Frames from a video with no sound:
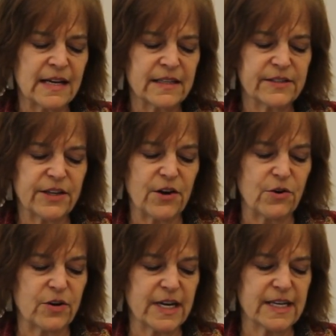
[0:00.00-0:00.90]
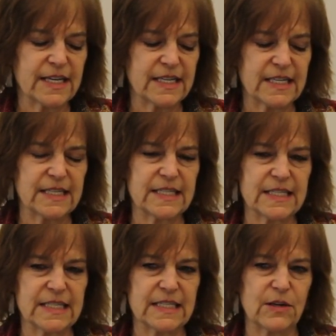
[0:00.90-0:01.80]
So
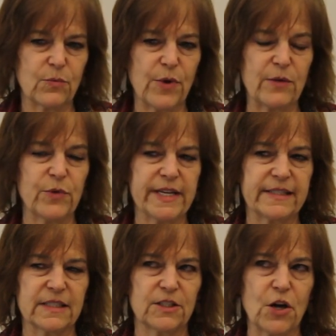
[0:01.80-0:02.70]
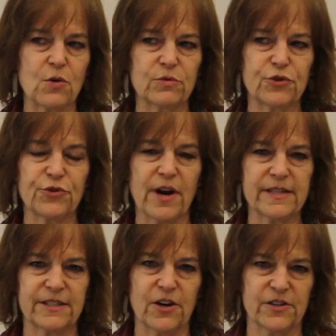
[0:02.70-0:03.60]
when we don't
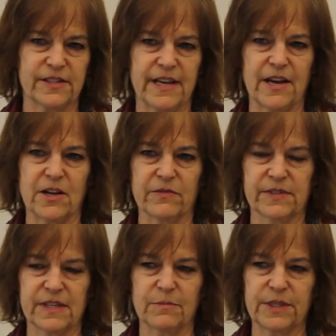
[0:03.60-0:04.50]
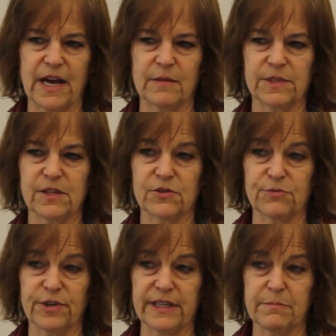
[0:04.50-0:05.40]
trust ourselves, sometimes
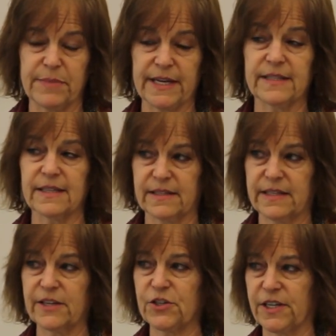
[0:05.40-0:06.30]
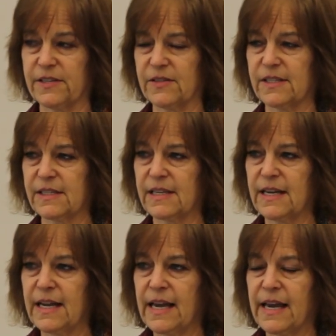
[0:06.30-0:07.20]
those really big decisions
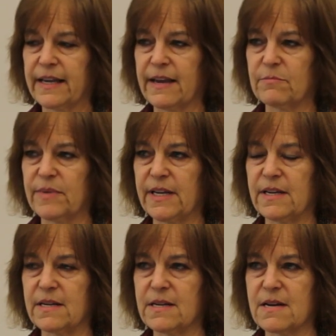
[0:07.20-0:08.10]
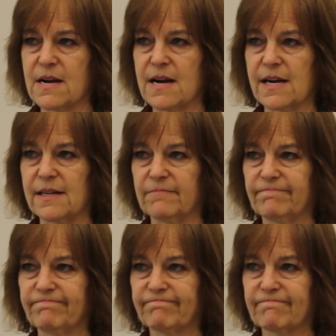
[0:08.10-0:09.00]
can be
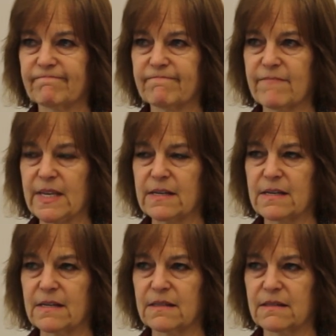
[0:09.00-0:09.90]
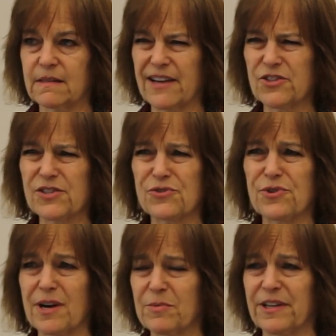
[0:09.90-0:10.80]
not just
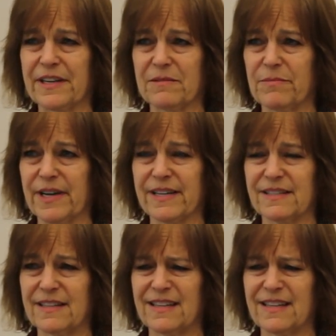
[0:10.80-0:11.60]
troubling, but